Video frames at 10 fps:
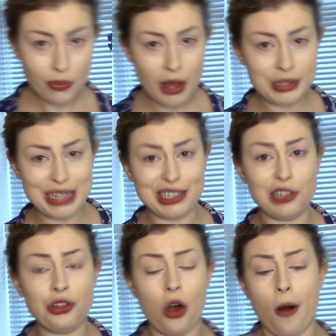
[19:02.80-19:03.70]
it's actually
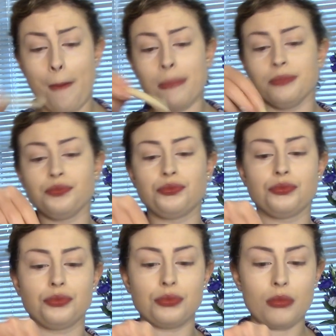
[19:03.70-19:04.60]
not
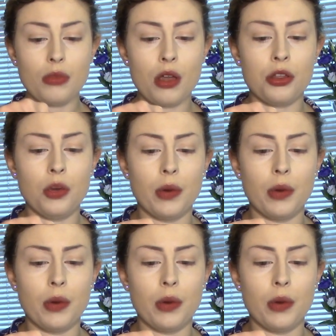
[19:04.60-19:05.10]
the